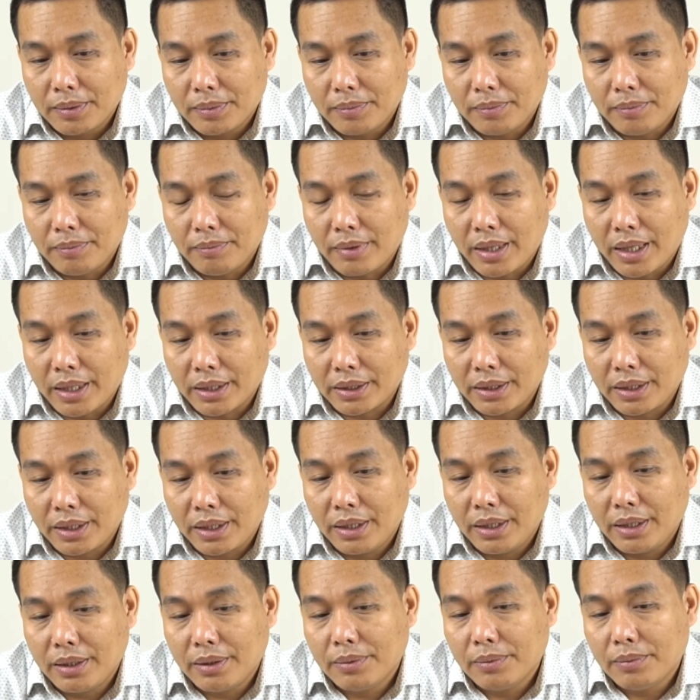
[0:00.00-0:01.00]

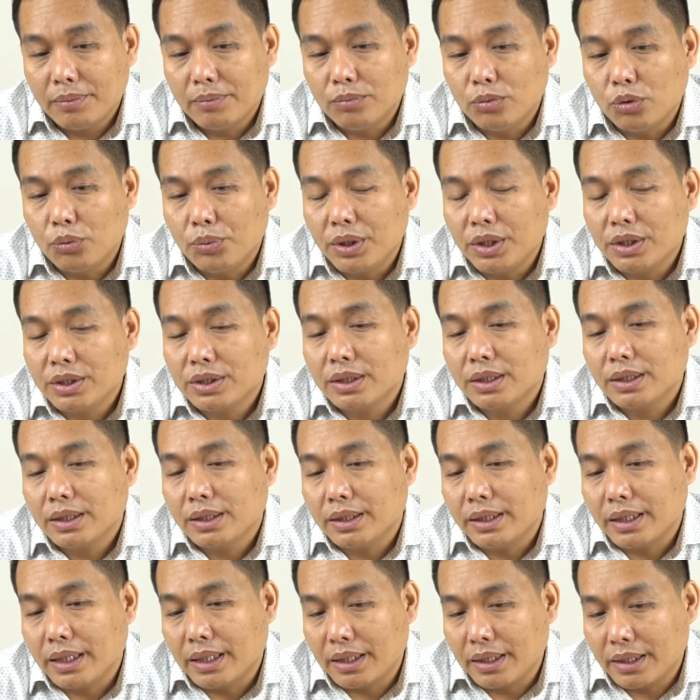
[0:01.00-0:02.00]
Bagdi, Bhumiz,
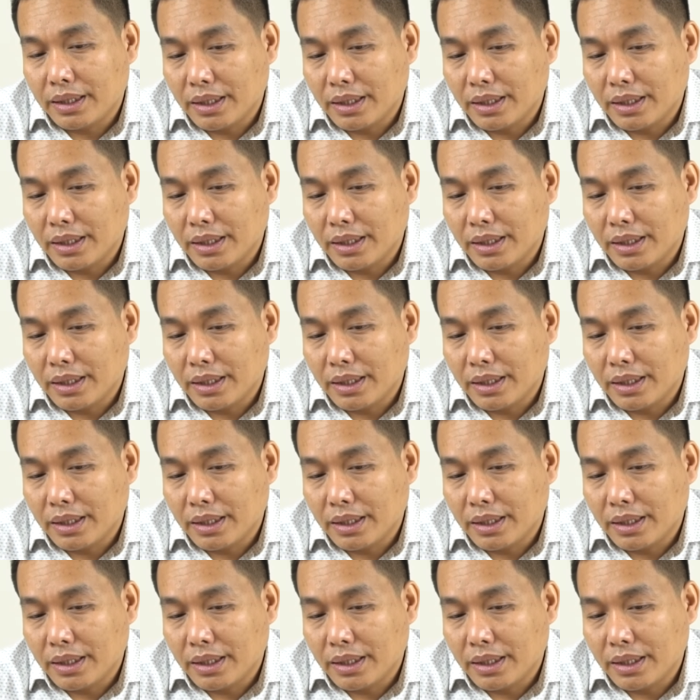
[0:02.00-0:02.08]
they are